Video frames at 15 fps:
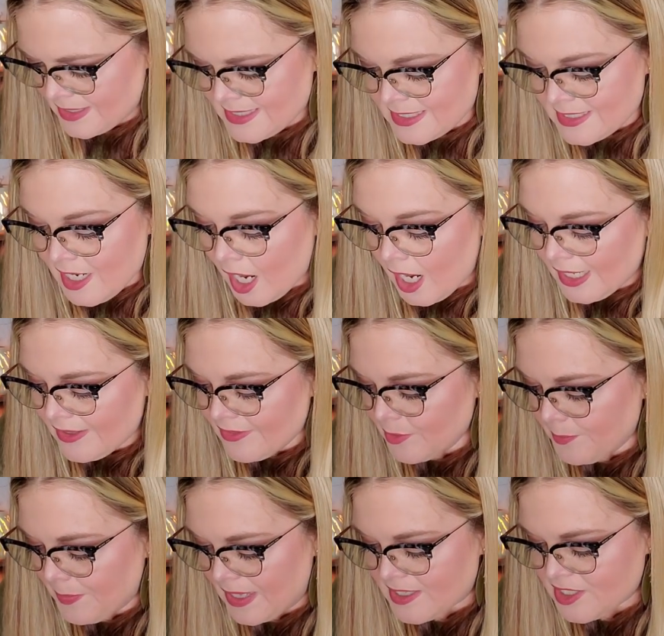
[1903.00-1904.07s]
it's not in the
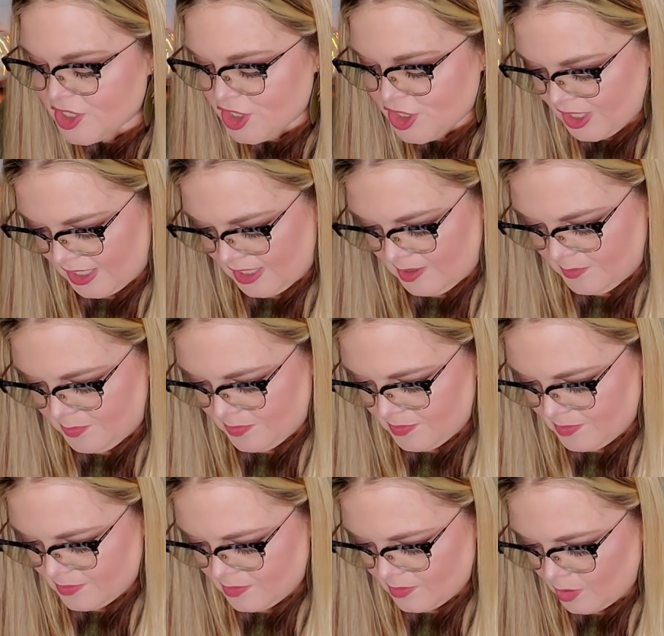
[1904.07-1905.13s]
best shape.
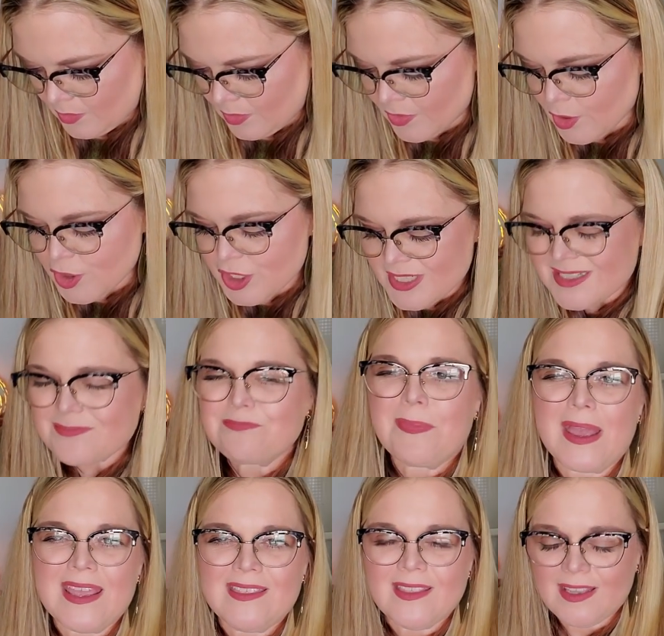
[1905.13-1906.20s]
They're just
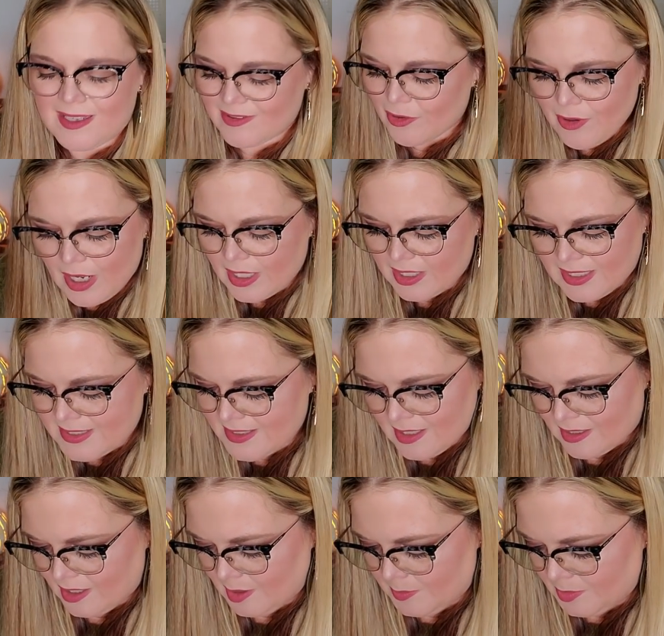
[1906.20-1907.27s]
mainly, they're not, it's
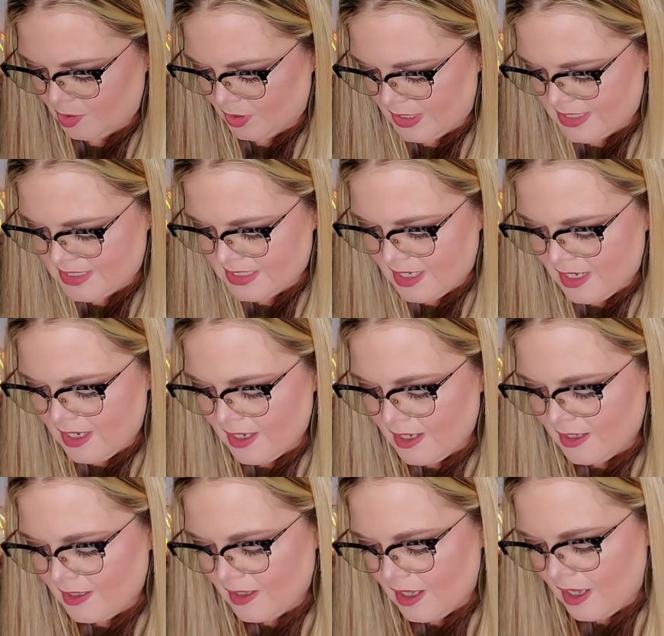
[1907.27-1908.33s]
not a hymnal. It's
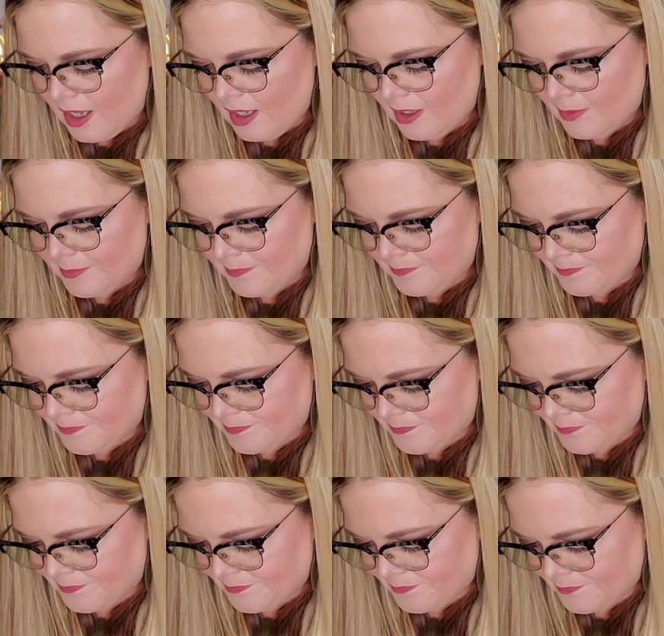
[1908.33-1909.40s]
um,
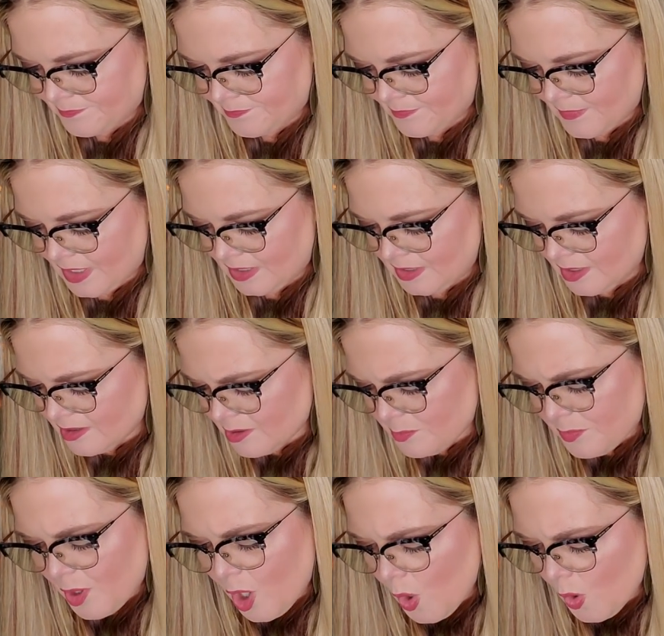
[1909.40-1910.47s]
little
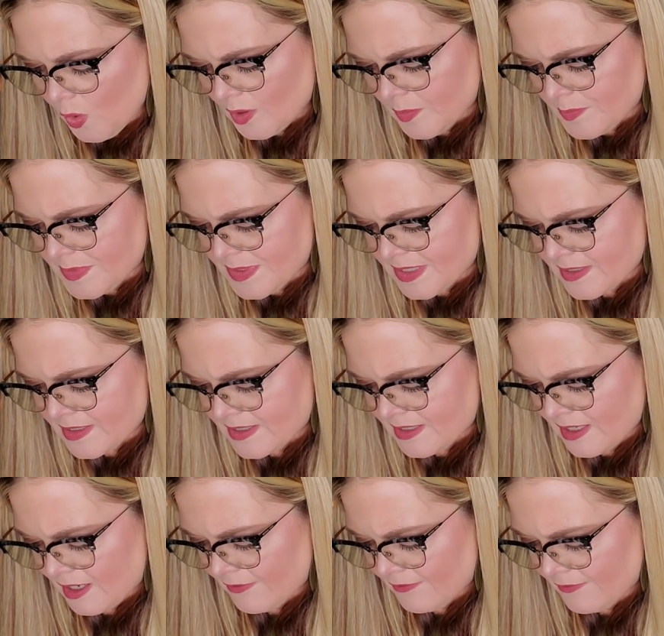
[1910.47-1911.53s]
poems and
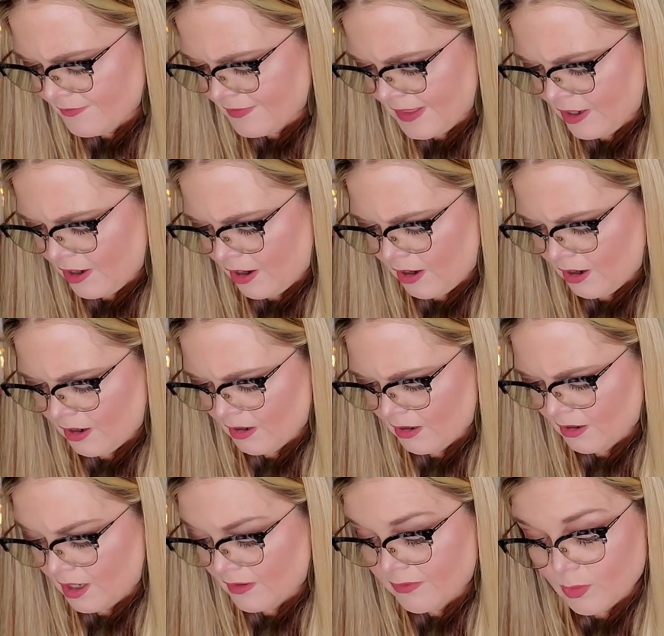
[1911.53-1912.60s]
stuff that
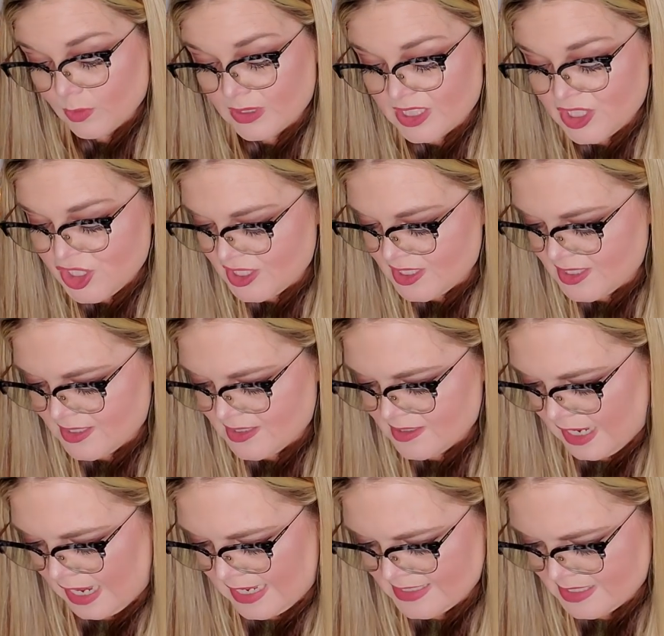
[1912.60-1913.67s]
are of a religious
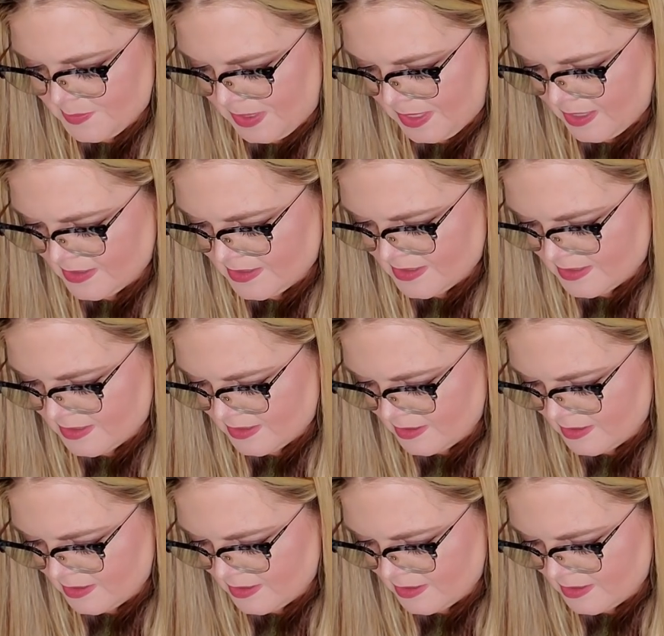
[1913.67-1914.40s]
aspect.